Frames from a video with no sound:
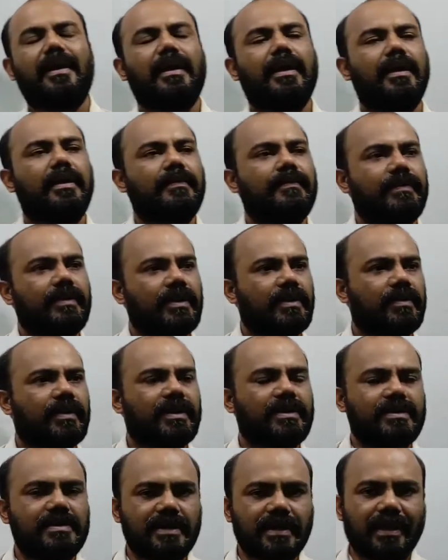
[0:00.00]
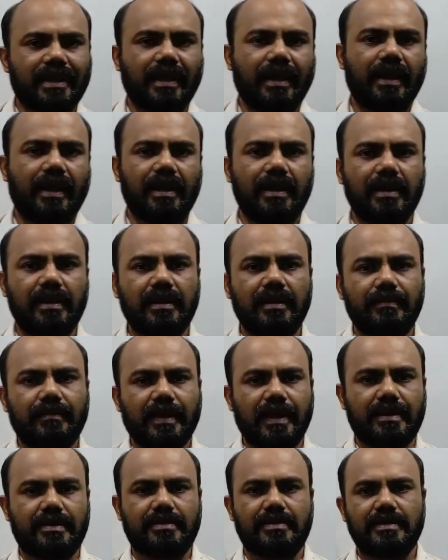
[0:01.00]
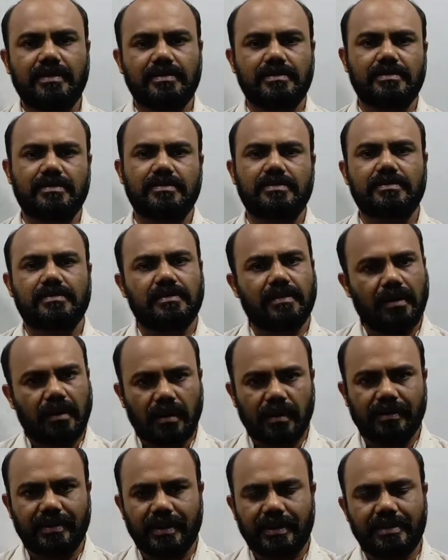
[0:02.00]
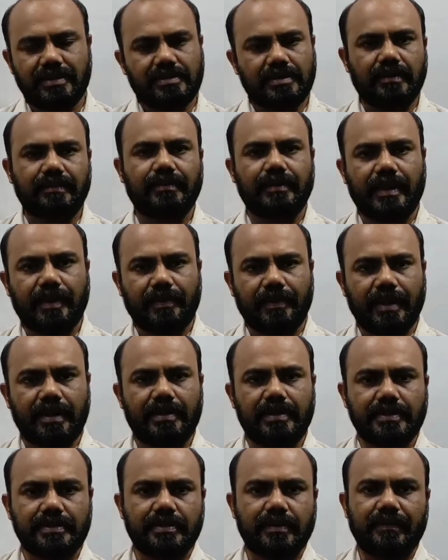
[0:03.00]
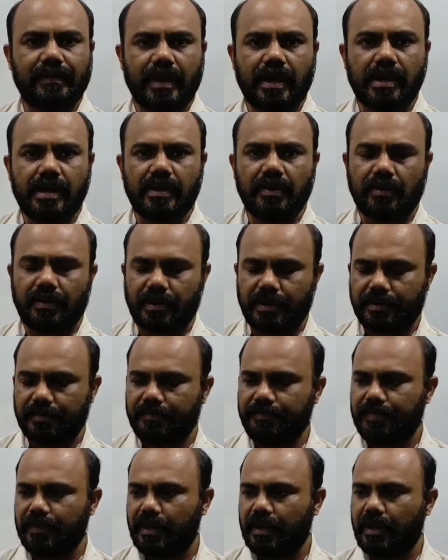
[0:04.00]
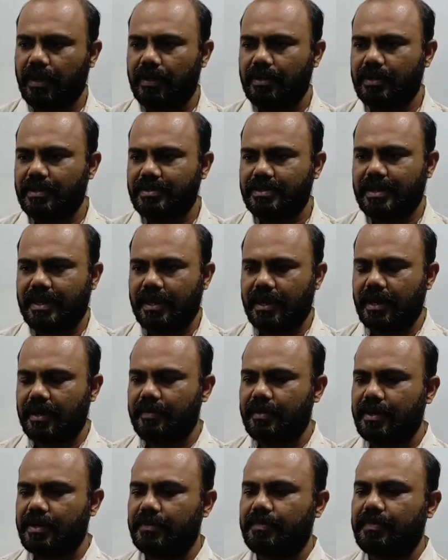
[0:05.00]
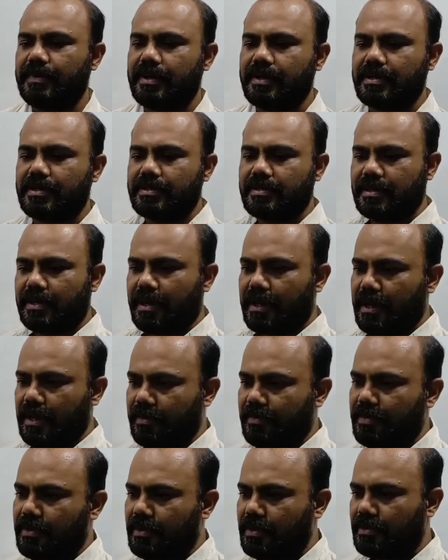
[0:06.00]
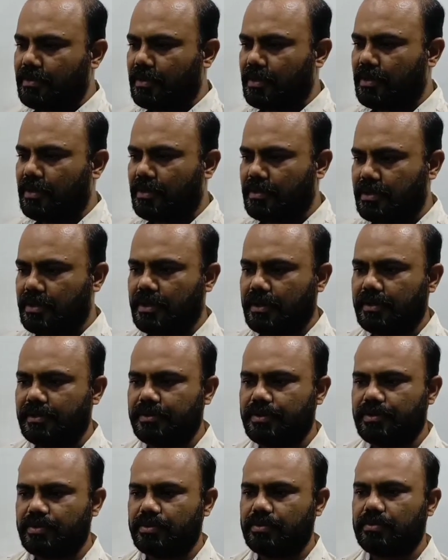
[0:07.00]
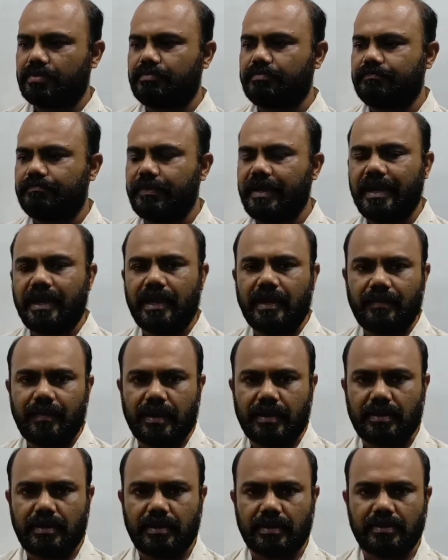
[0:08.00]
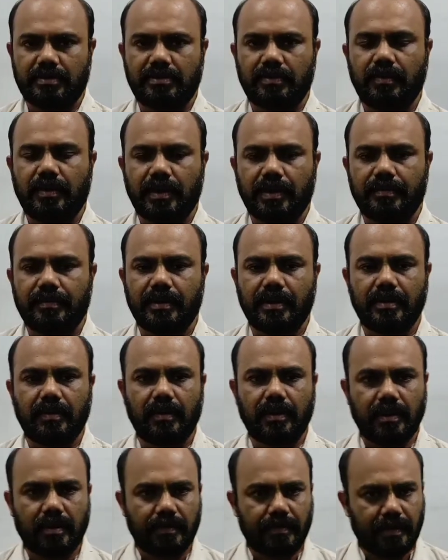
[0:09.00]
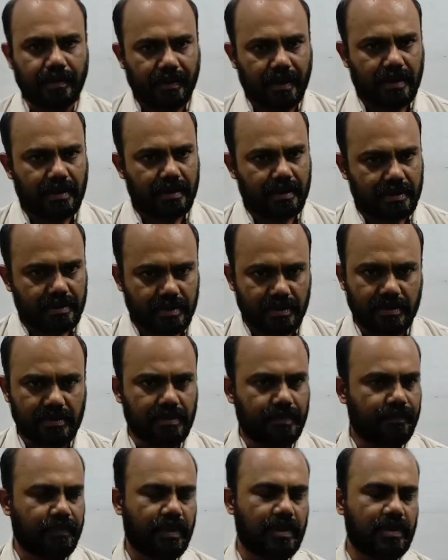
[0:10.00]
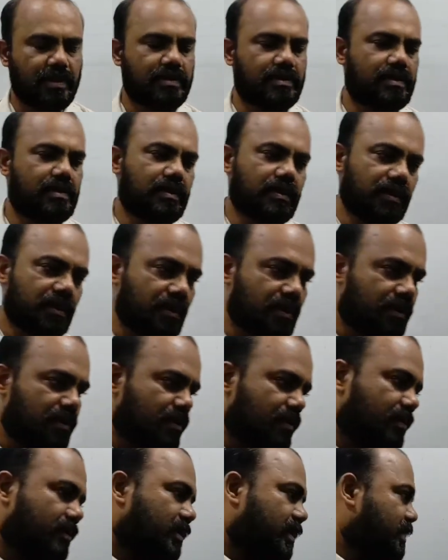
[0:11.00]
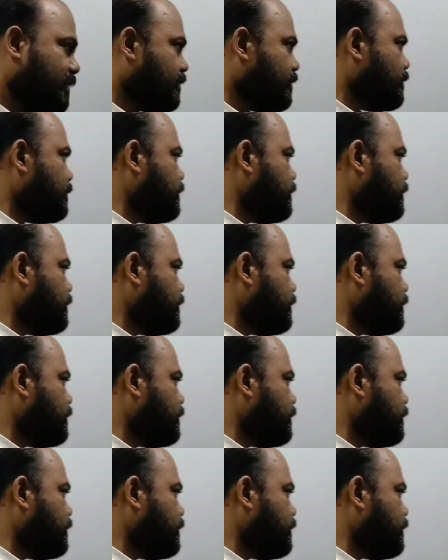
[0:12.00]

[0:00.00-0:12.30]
you can take any matrix, or that is of a matrix of any order. That is, scalar multiplication can be done to any matrix, whatever the order of the matrix is, it does not